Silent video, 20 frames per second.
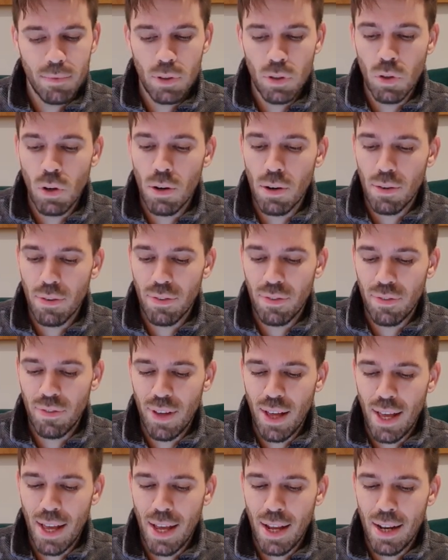Not a
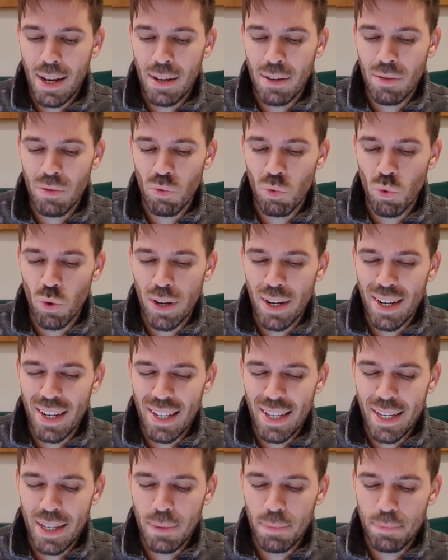fan,
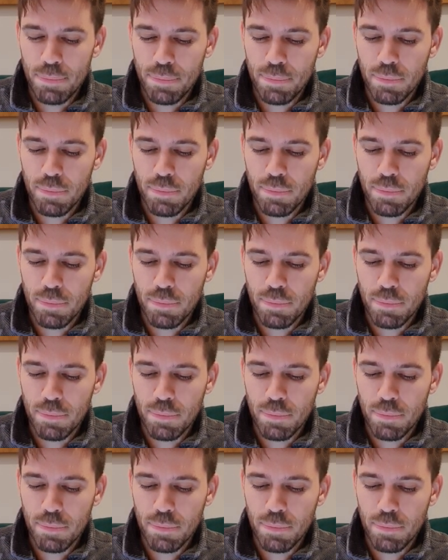really,